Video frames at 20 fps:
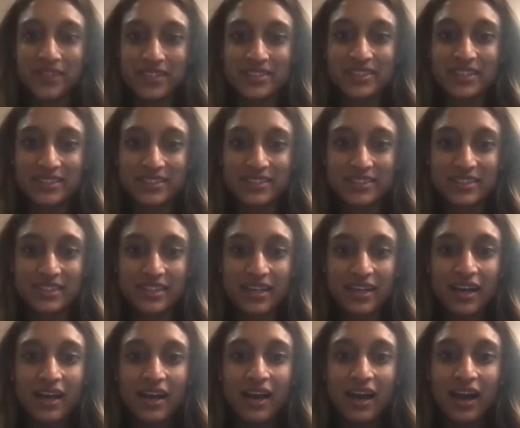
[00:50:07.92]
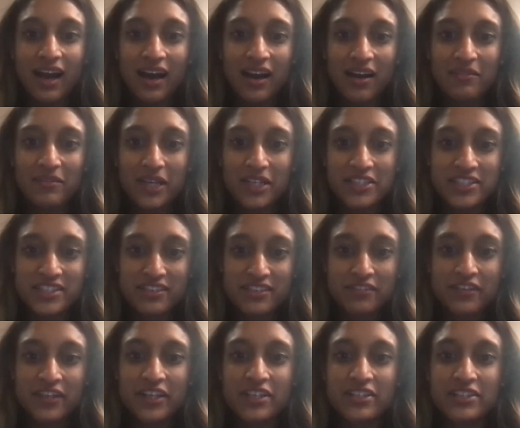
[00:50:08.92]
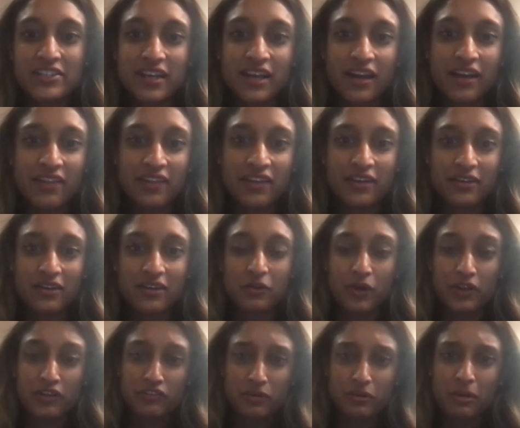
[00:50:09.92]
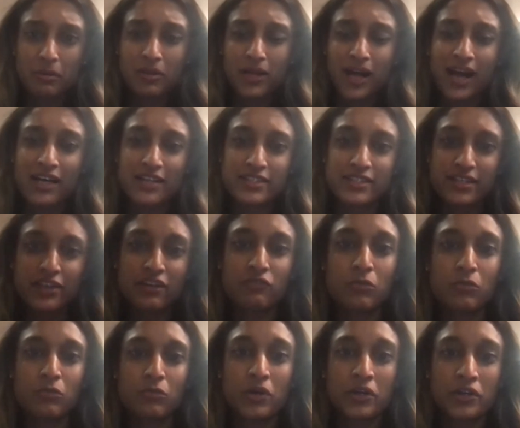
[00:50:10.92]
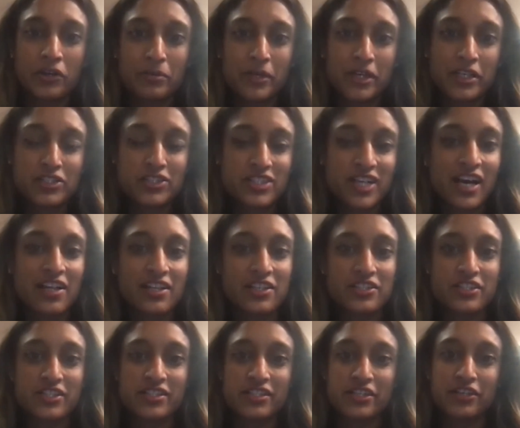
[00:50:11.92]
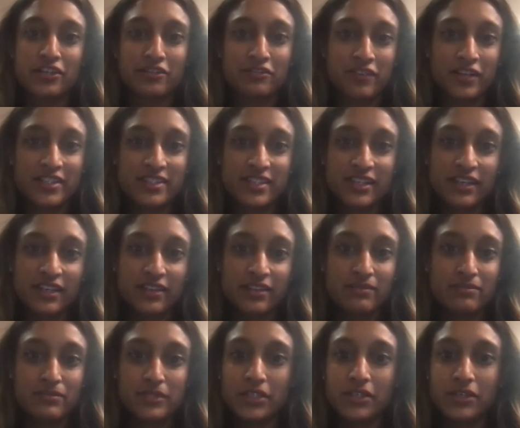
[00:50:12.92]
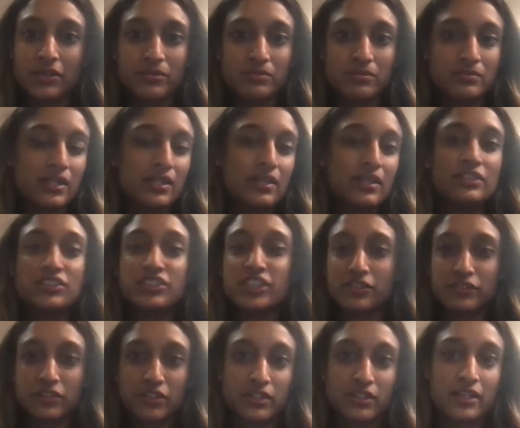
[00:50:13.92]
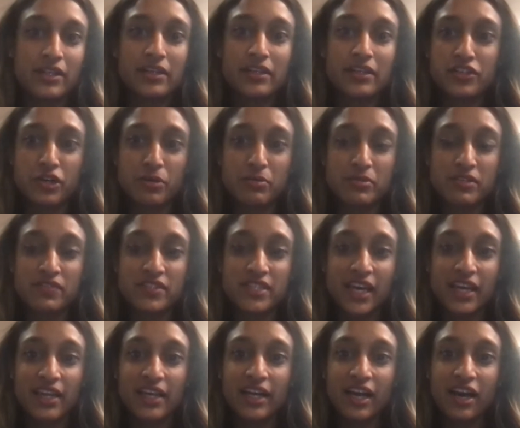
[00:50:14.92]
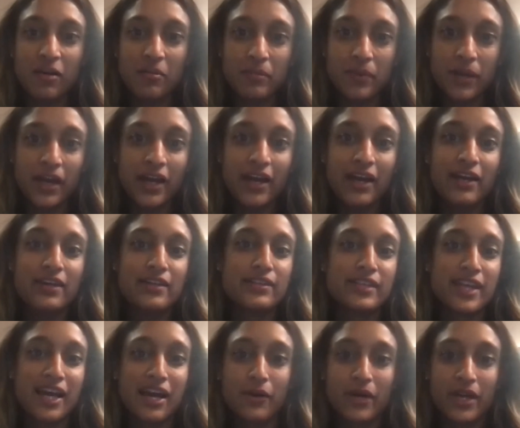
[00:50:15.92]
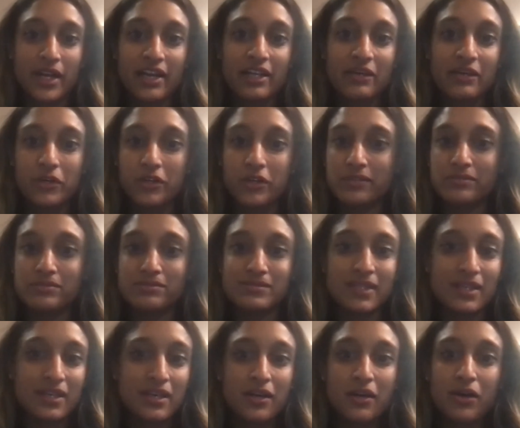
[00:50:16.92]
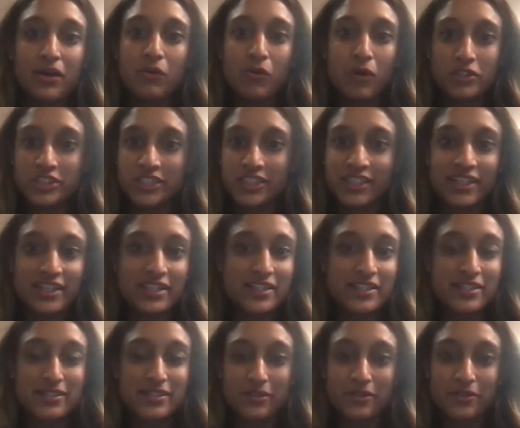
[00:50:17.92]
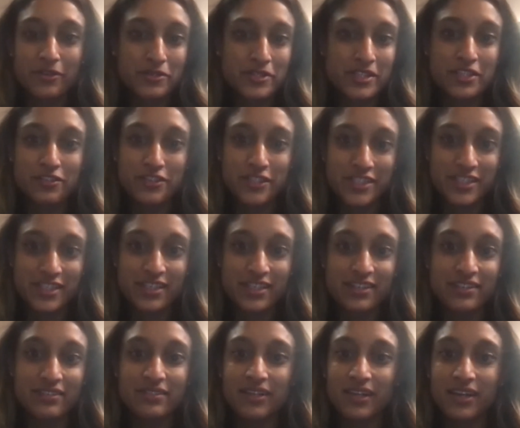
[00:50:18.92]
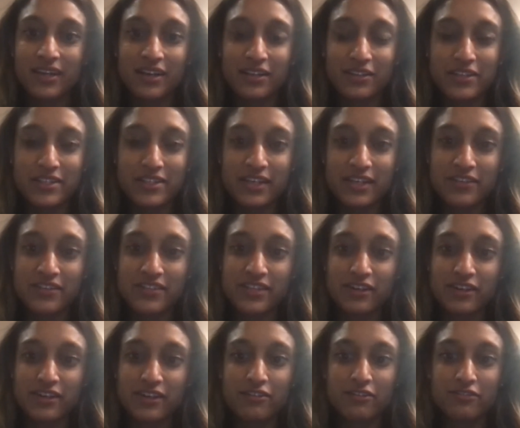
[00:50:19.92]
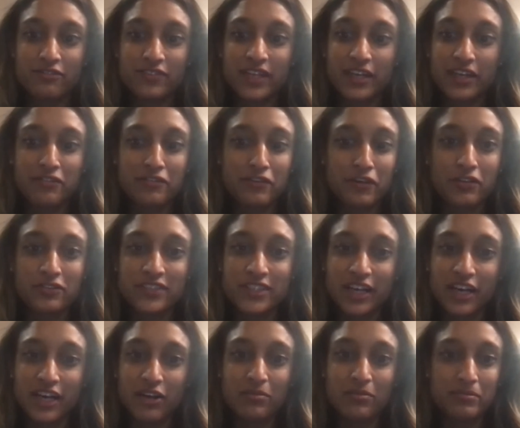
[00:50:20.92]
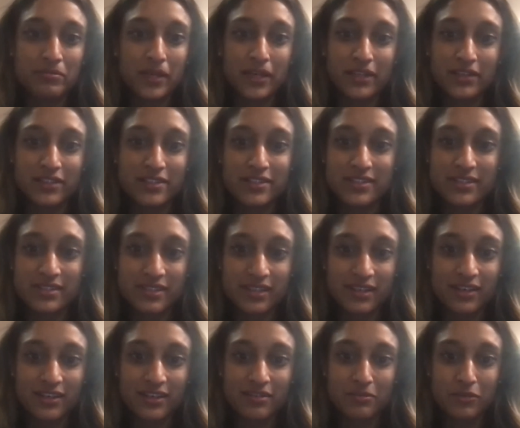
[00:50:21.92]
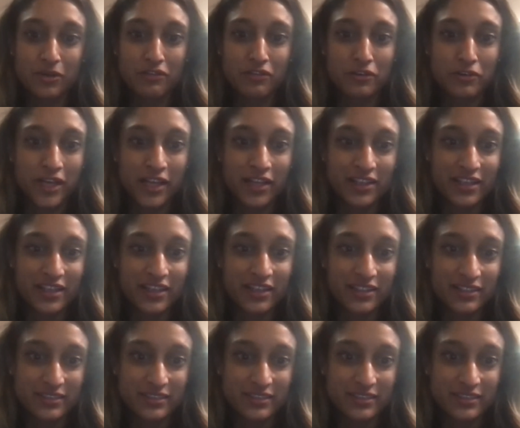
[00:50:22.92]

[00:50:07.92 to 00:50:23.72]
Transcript: sense. And just to finish, I think quite a few people ask kind of what are your biggest challenges that you're facing in general and in terms of scaling up, and how can anyone watching this or who's interested in this kind of stuff get involved and help make this more of a reality?